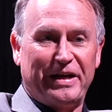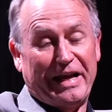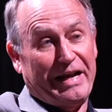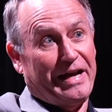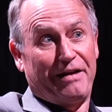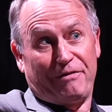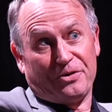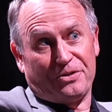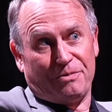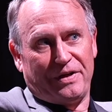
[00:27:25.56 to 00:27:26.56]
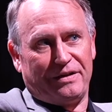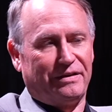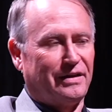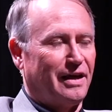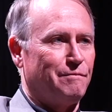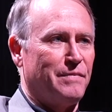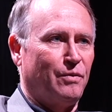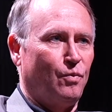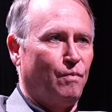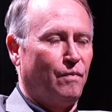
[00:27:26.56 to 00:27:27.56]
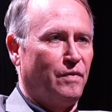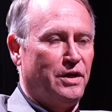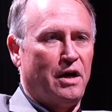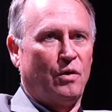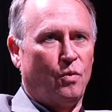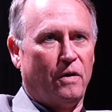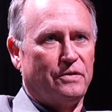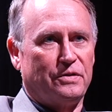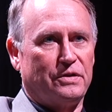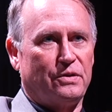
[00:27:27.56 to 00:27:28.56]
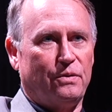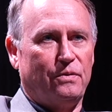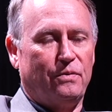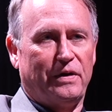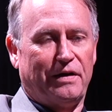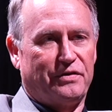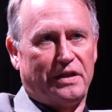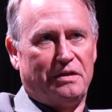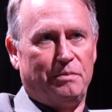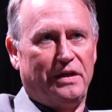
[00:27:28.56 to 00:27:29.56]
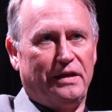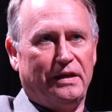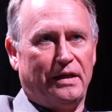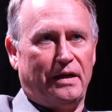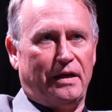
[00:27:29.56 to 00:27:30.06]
and, and I've also met, I've met young wardens who have said to me,